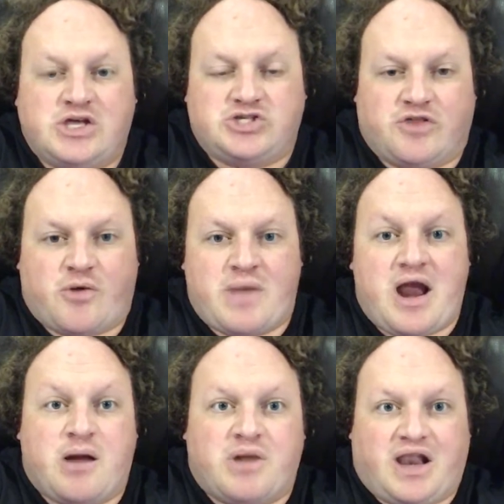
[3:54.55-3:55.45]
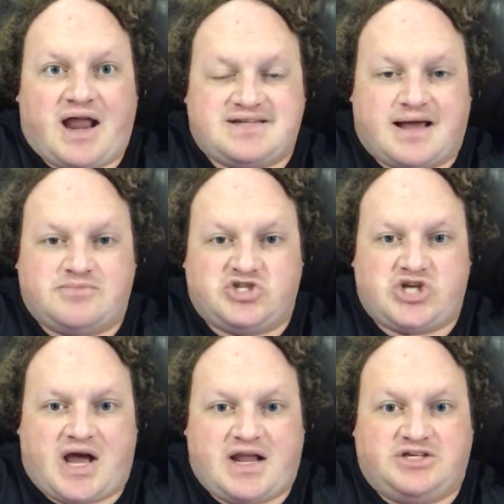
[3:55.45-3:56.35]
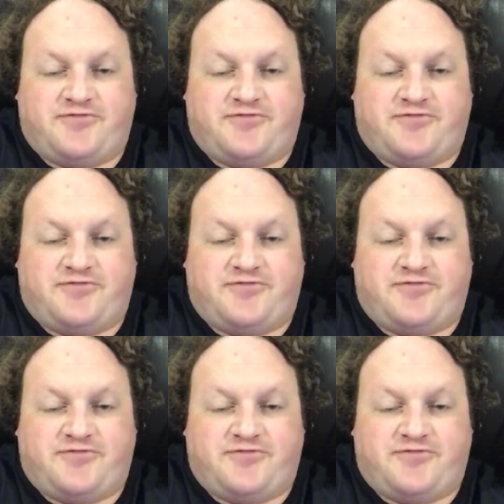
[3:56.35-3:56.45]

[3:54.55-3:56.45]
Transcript: So they'll marry them, but a lot of times the Chinese